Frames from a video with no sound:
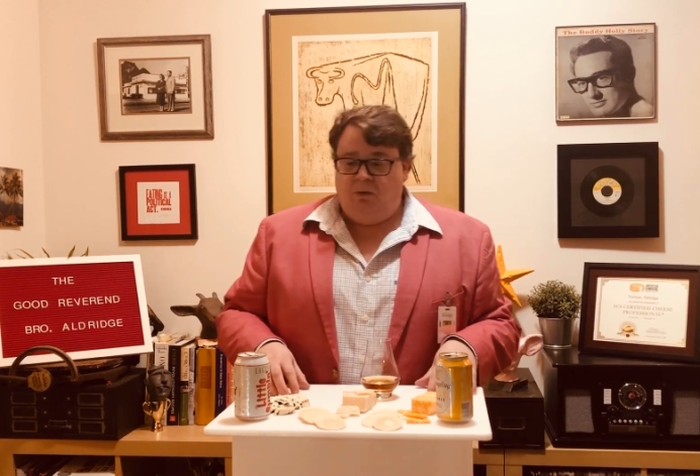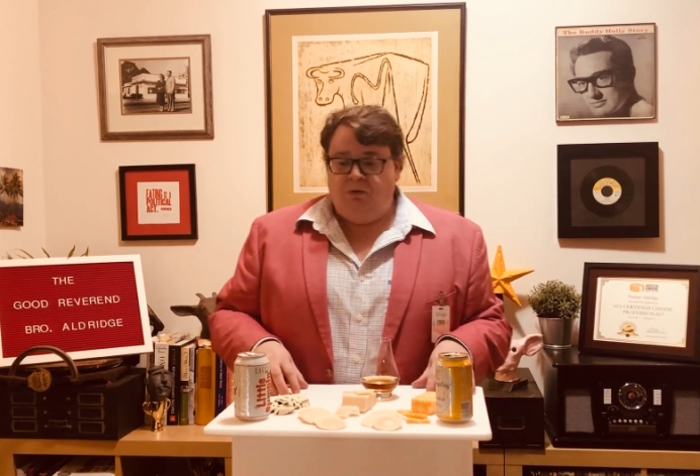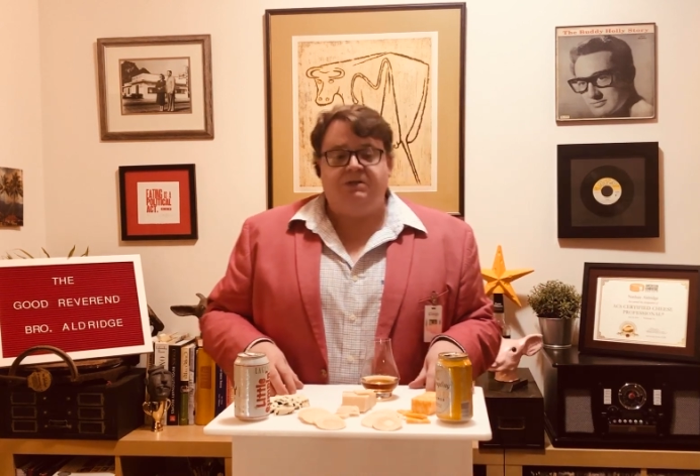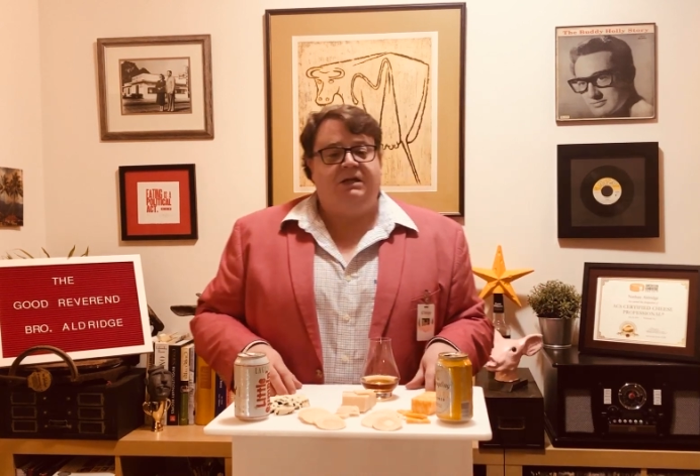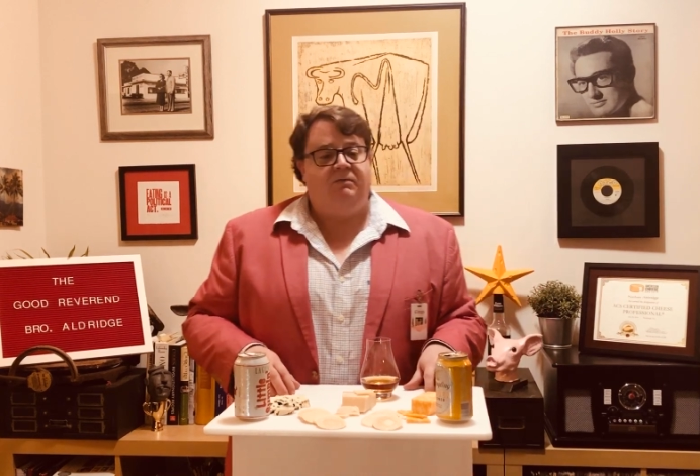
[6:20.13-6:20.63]
We
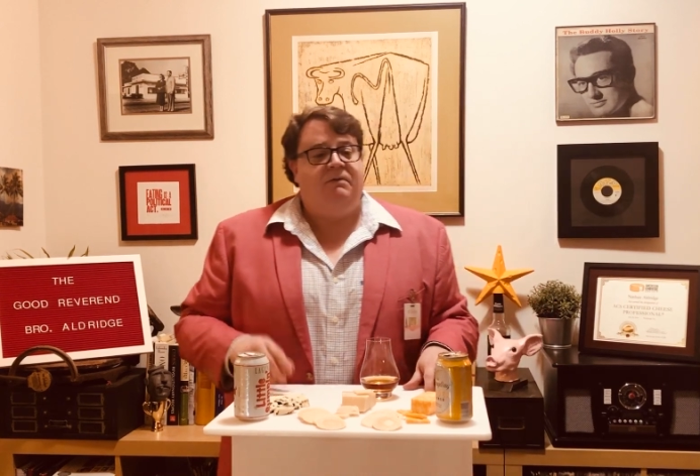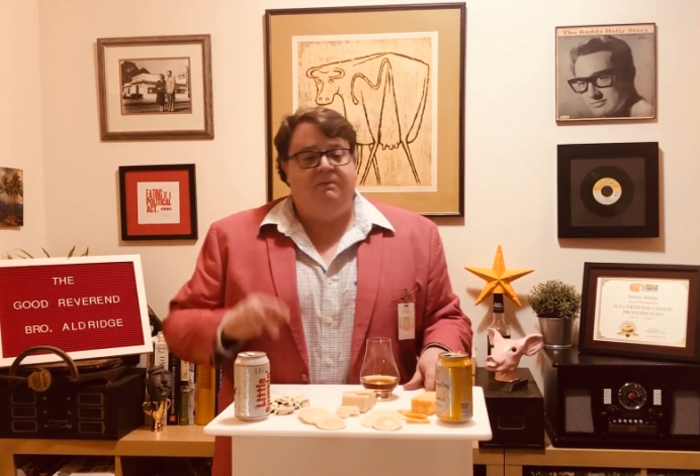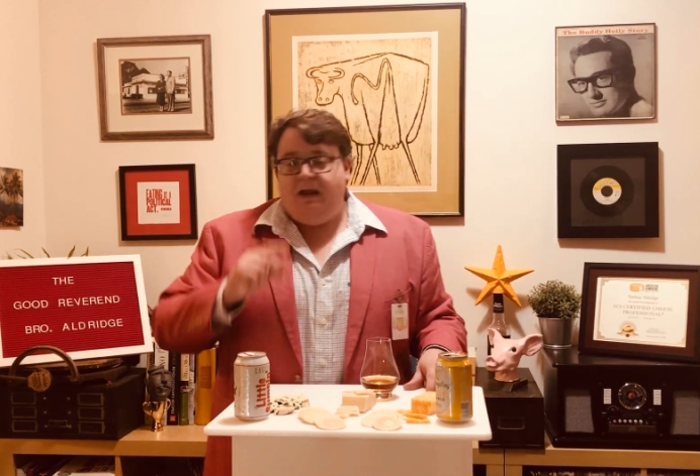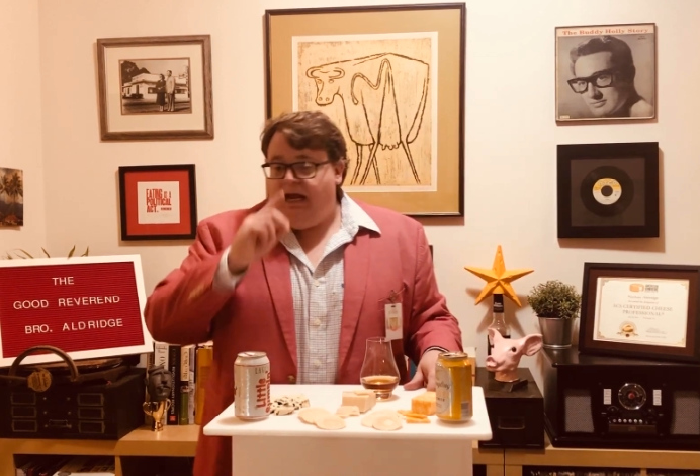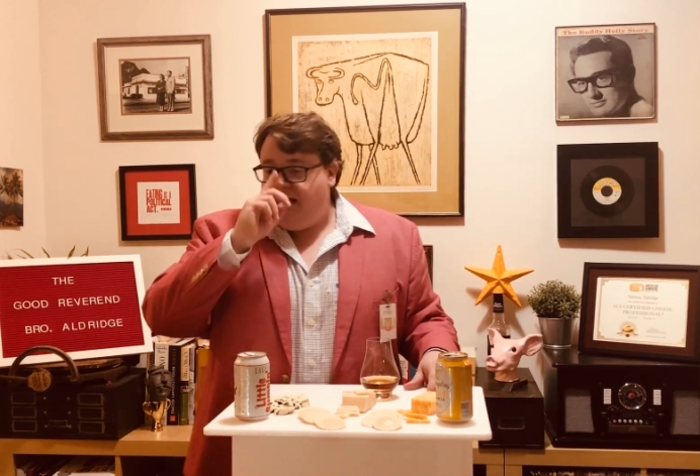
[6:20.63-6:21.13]
want to stay away
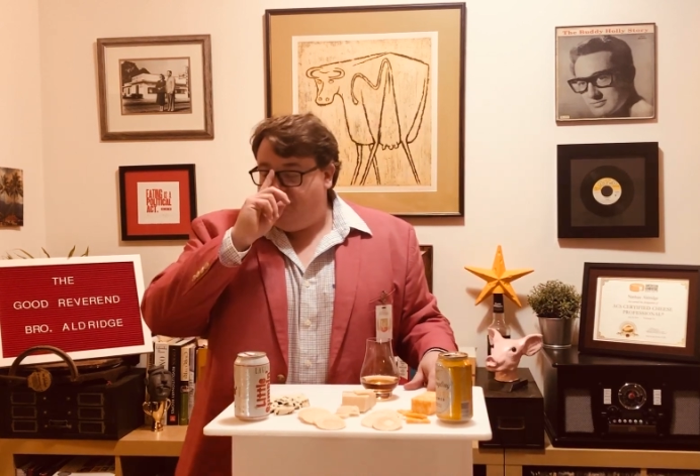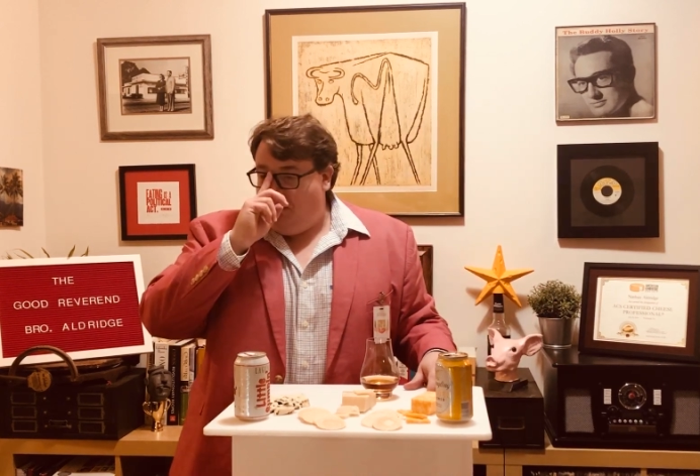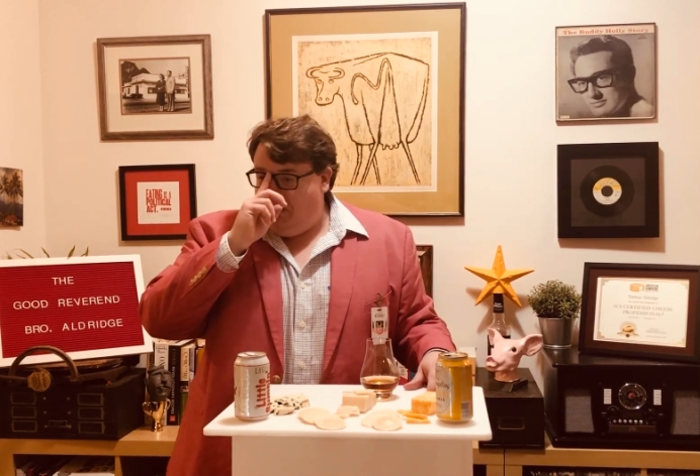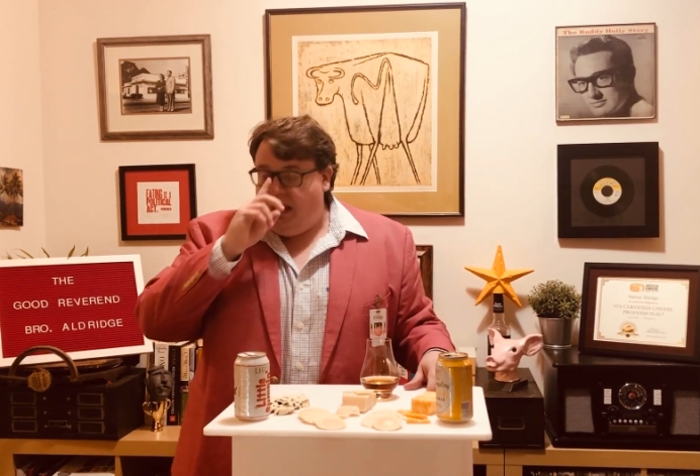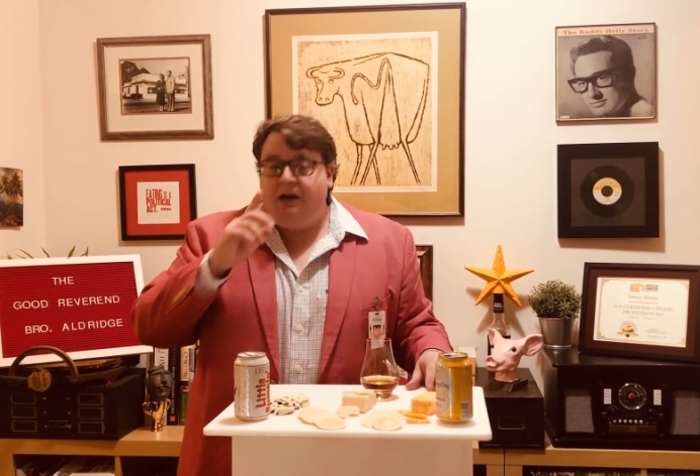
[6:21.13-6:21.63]
from that. That's
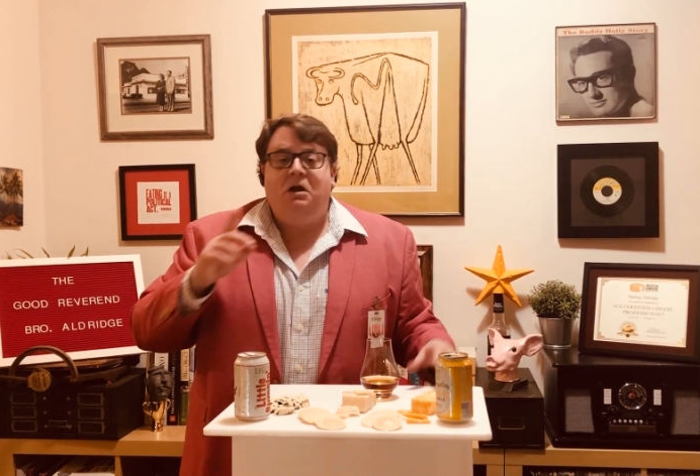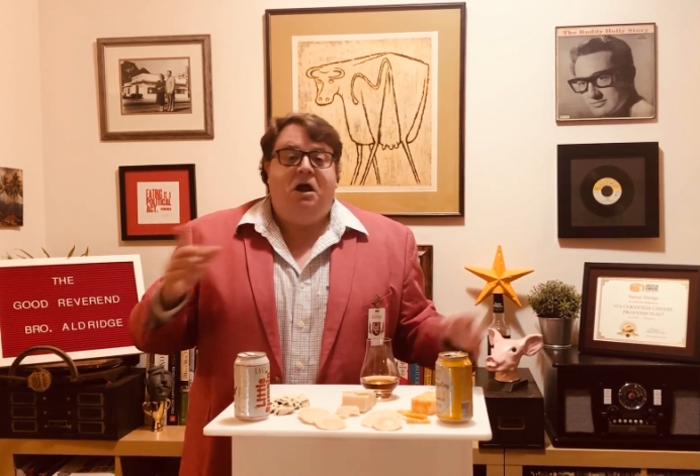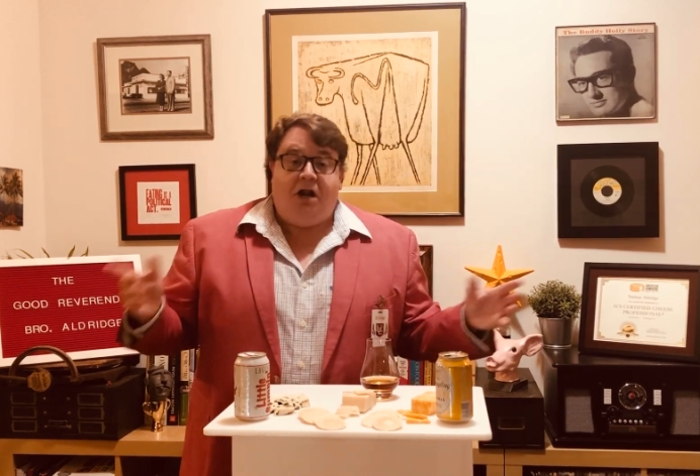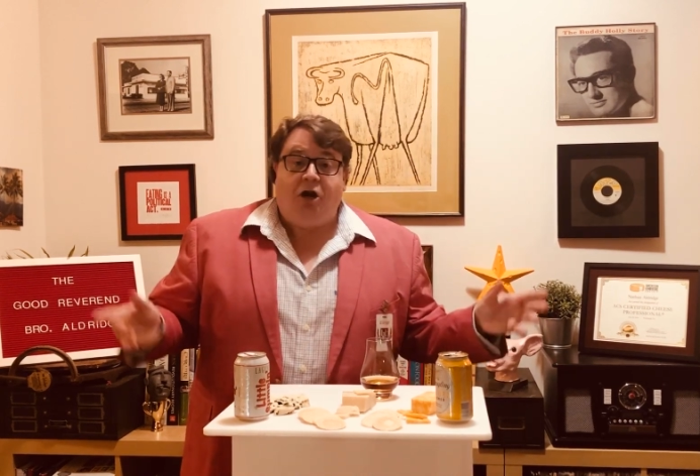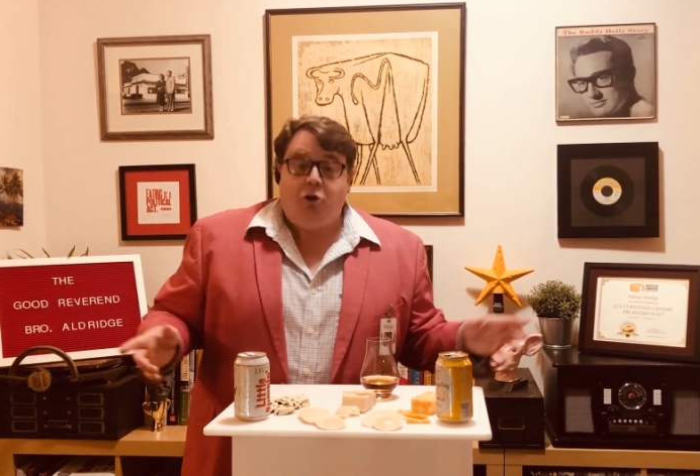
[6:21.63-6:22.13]
probably not
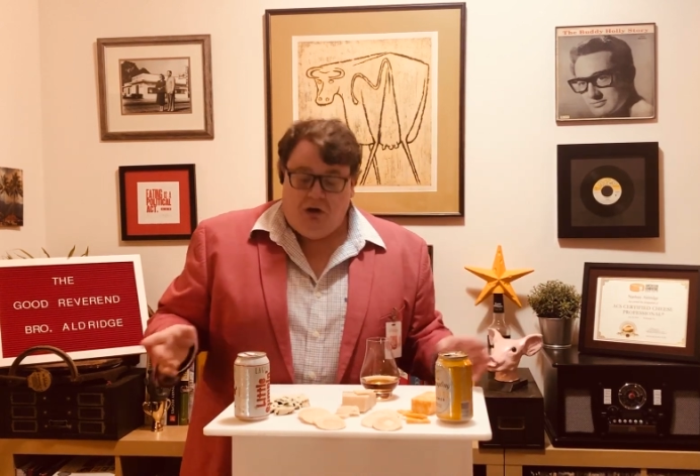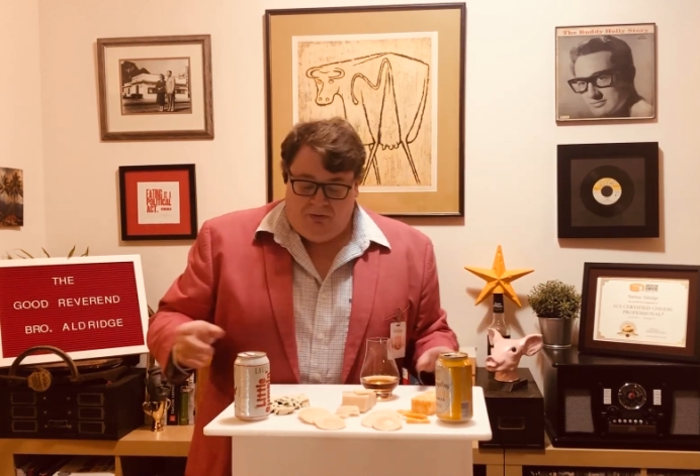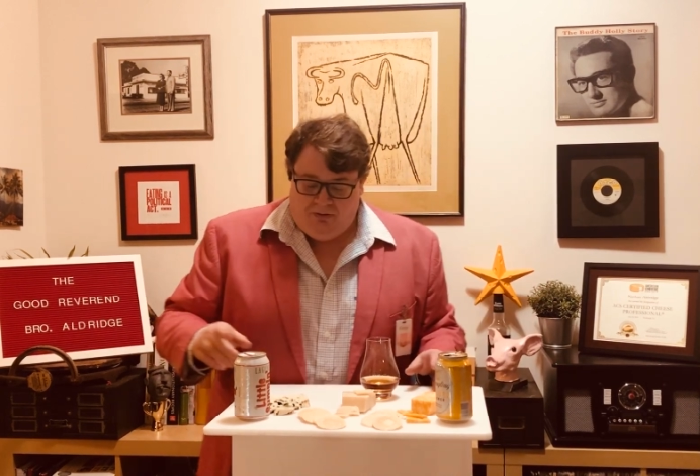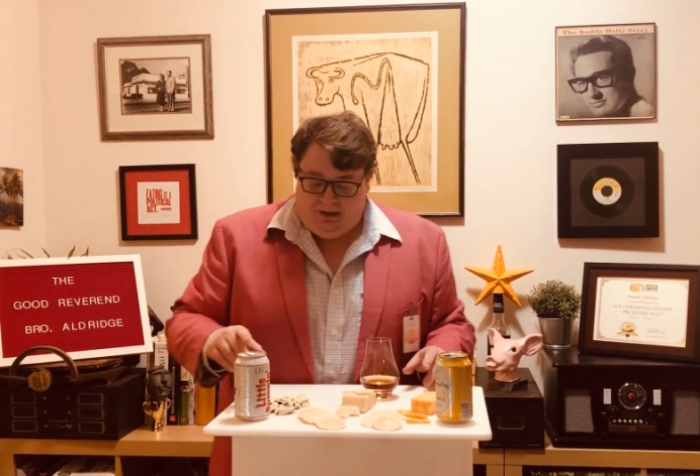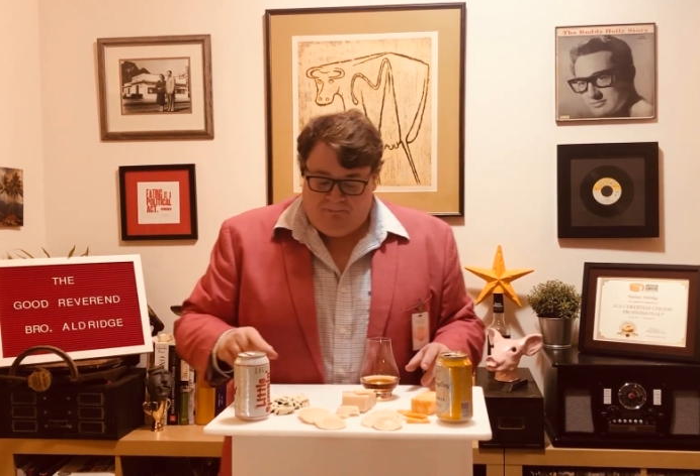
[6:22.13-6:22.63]
a
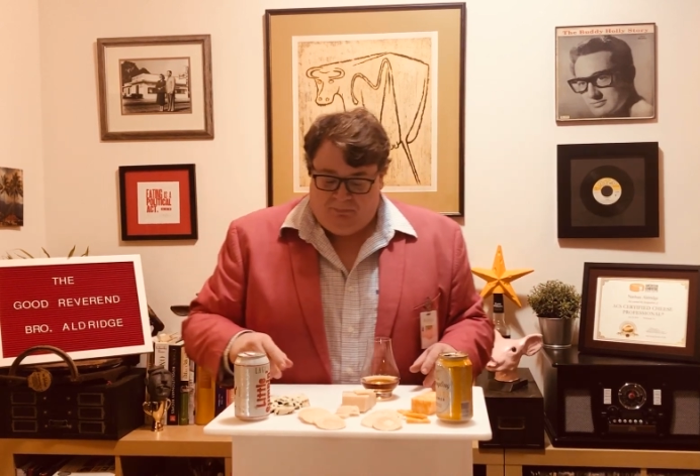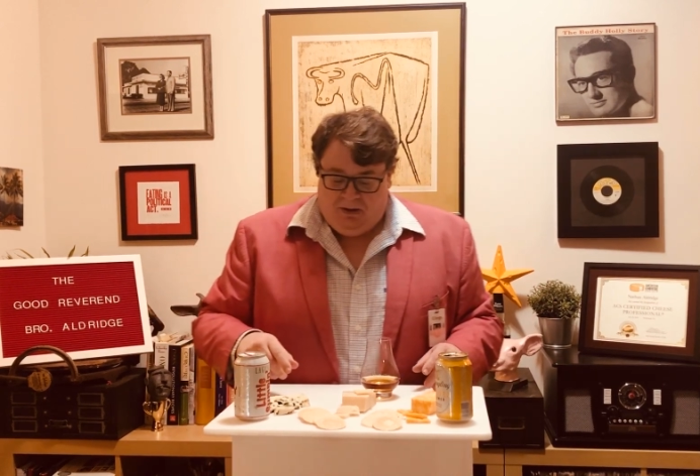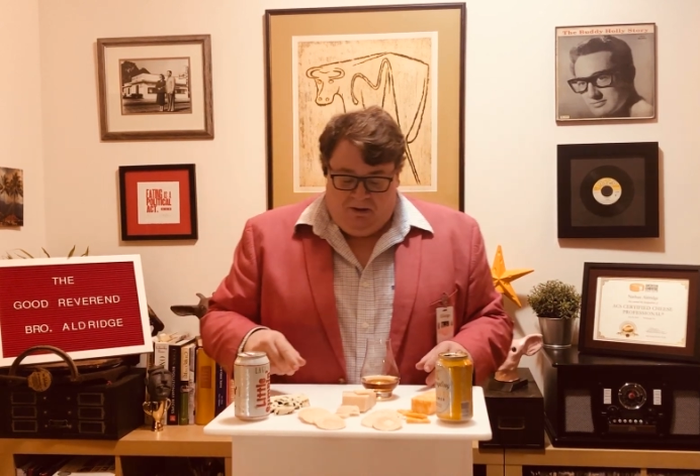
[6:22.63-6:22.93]
good thing.